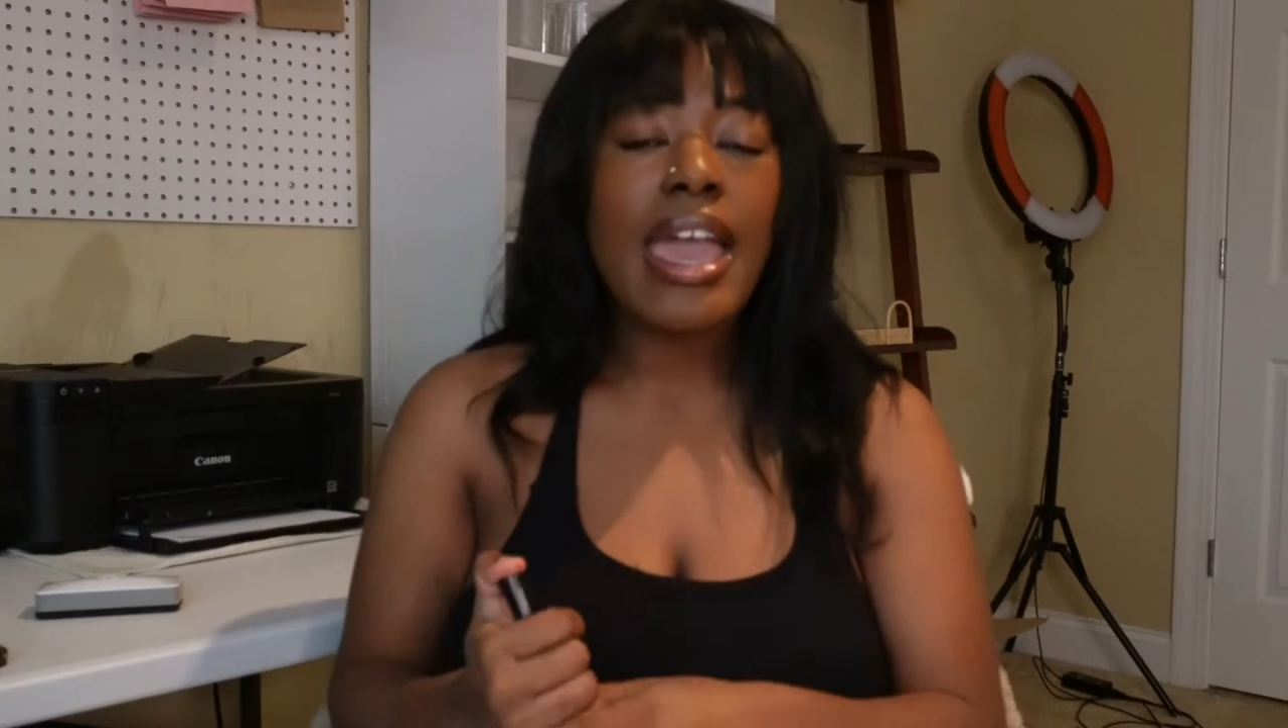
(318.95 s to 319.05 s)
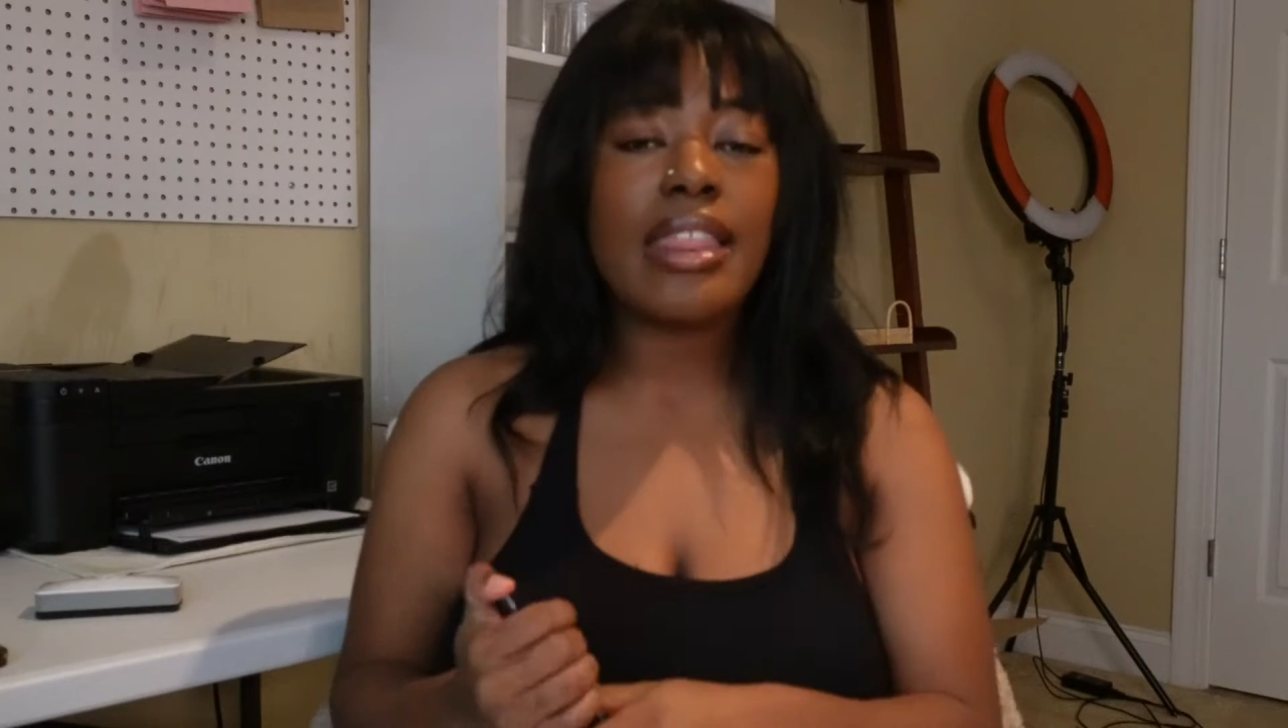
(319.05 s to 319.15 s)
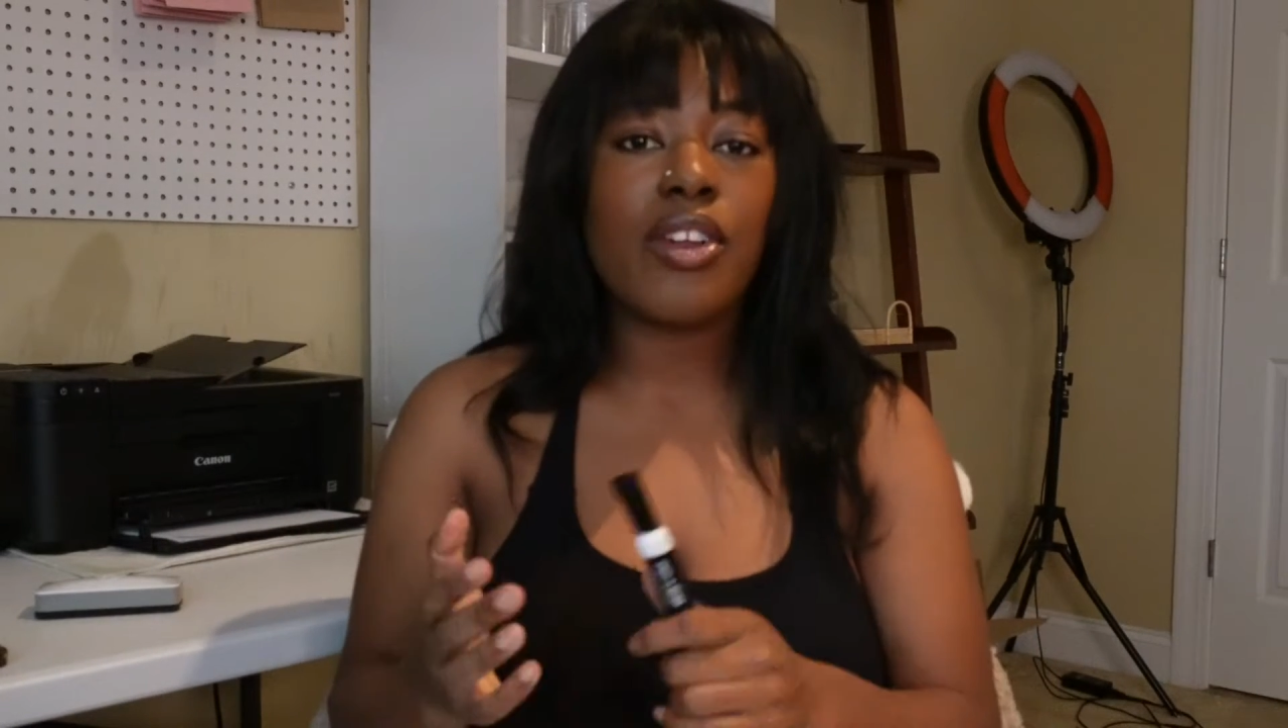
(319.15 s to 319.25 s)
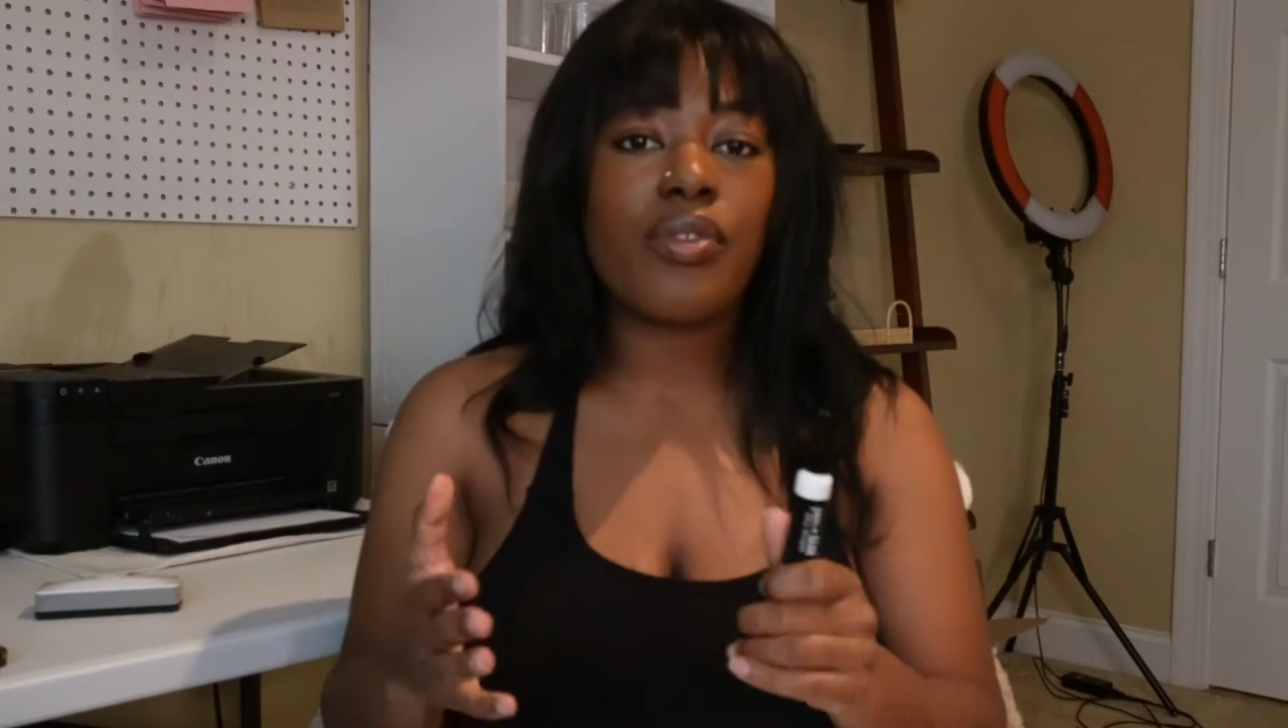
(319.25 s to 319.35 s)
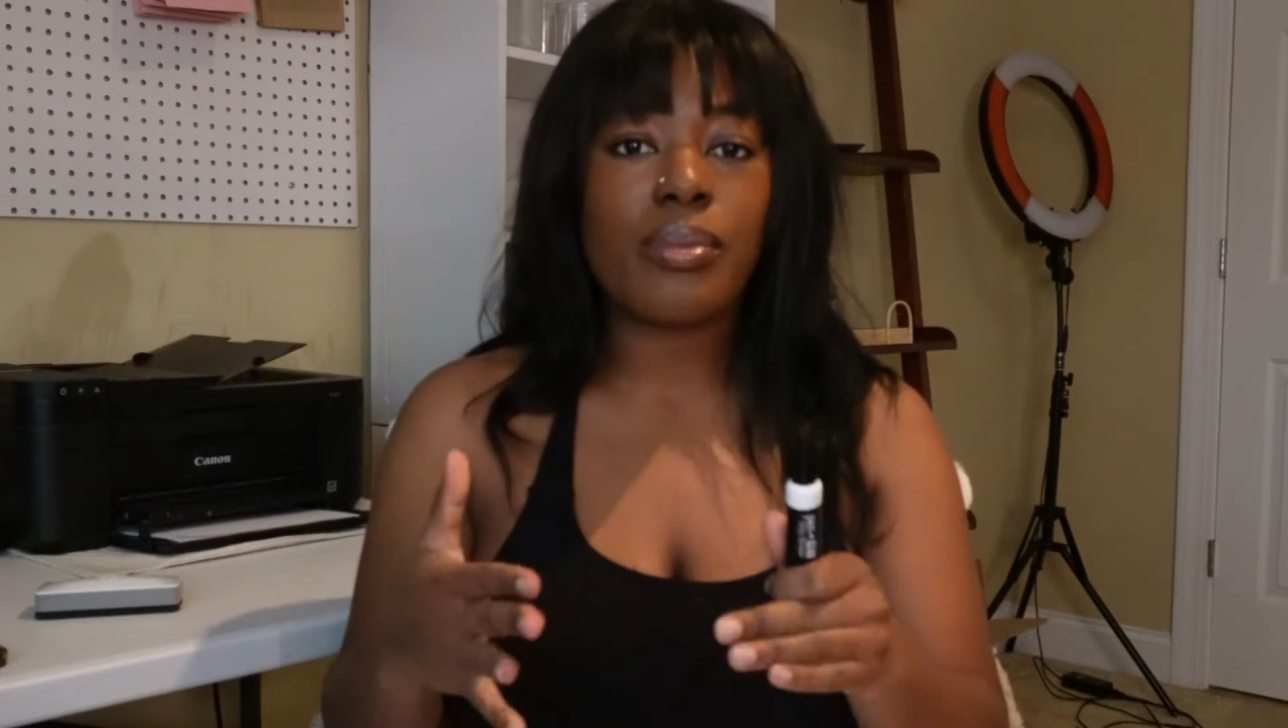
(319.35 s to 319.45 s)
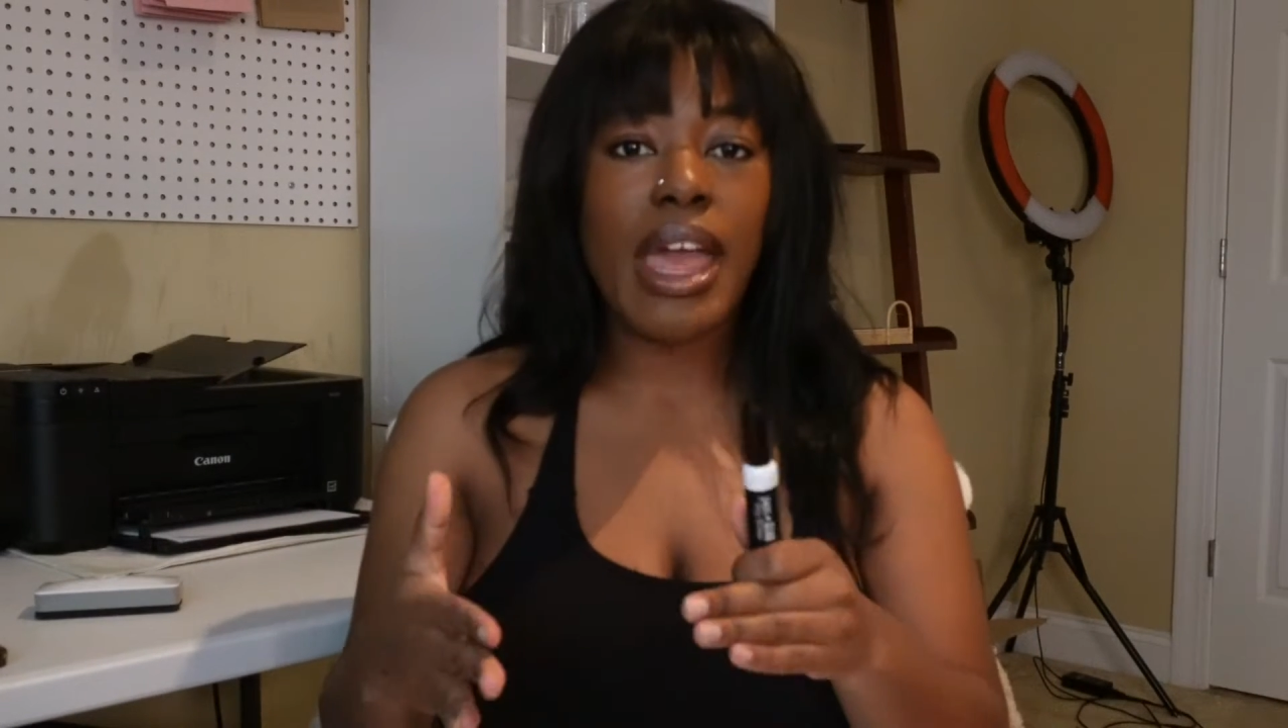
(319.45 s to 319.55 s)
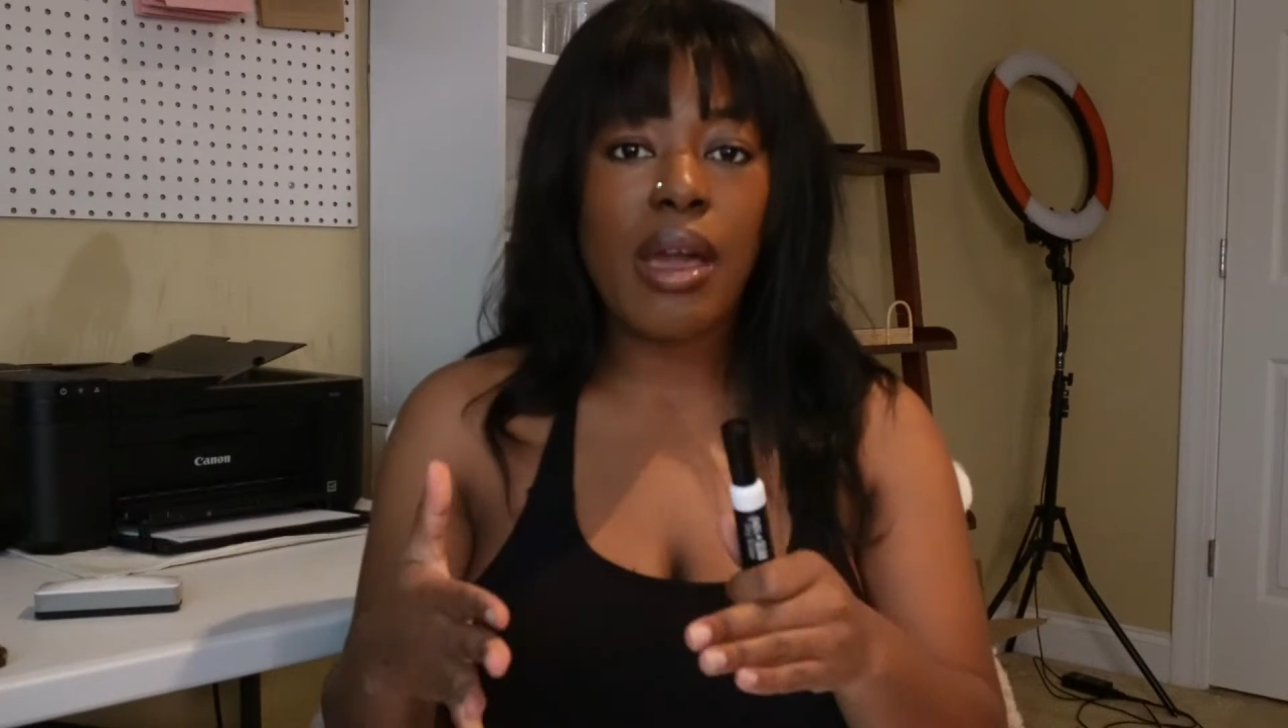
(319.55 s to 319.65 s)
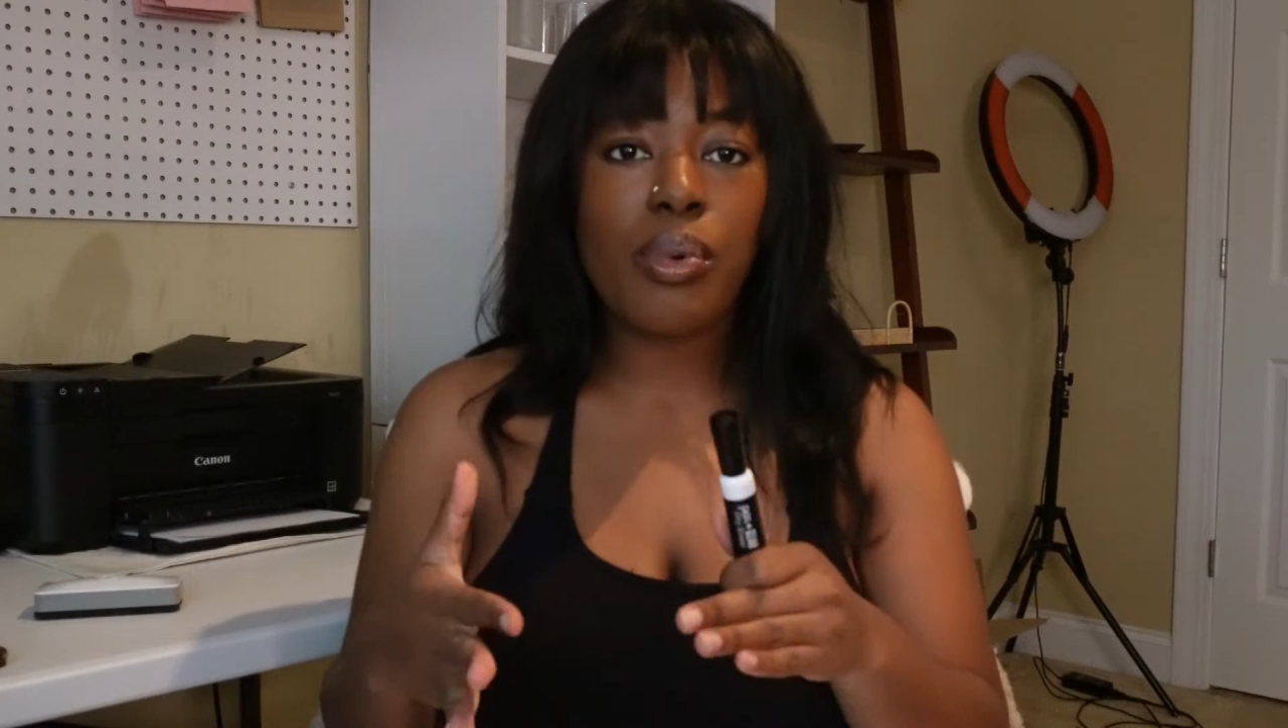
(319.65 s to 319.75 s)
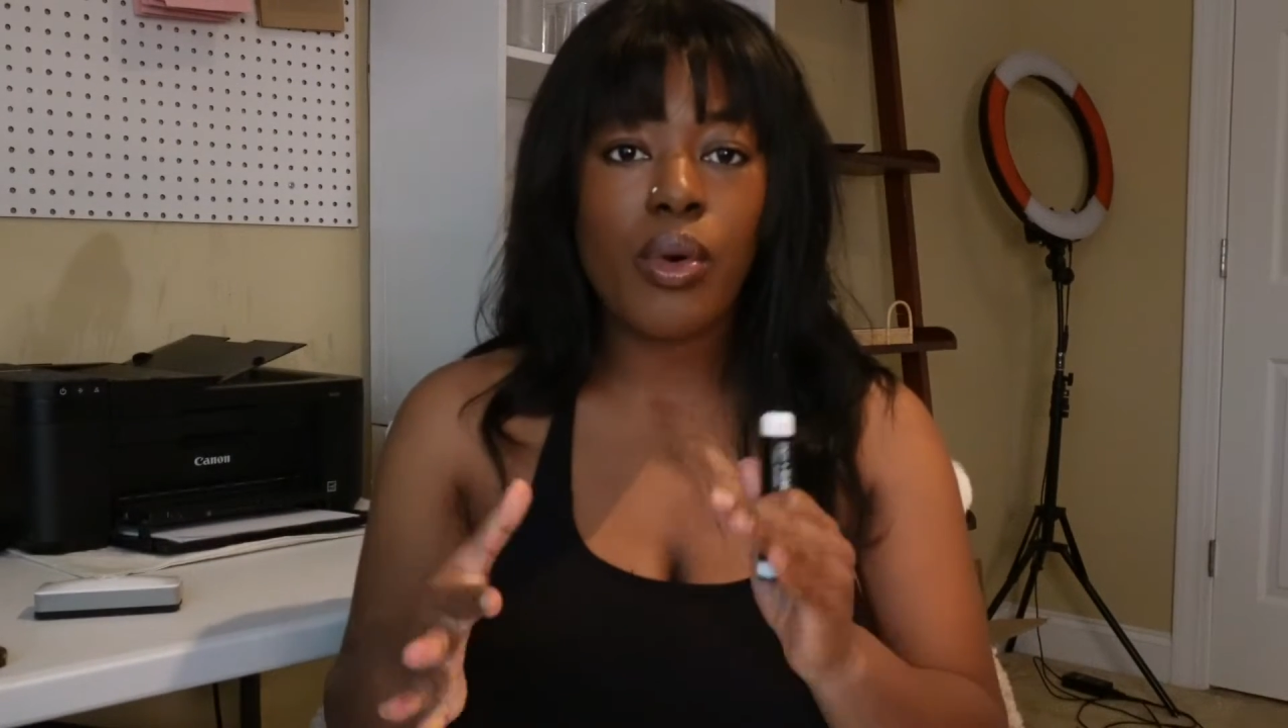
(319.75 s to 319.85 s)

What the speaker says: and then from that